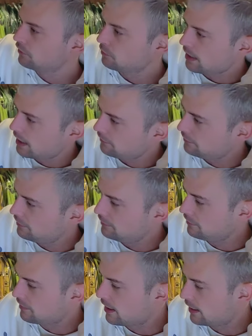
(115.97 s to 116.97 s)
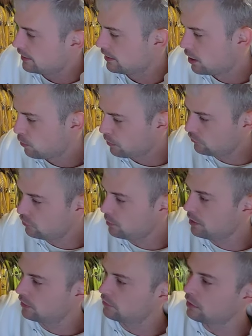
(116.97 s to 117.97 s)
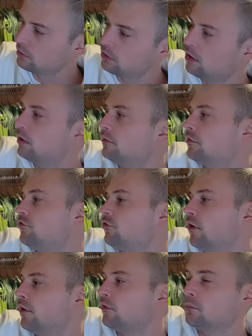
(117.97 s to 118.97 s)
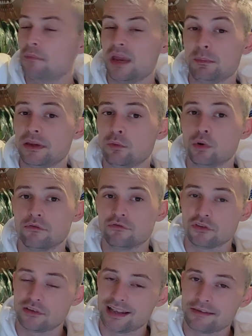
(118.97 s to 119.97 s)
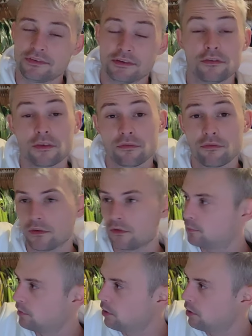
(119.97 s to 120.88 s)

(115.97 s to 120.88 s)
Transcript: So it has this design, which to be honest, a lot of shirts maybe would have just left it for the front.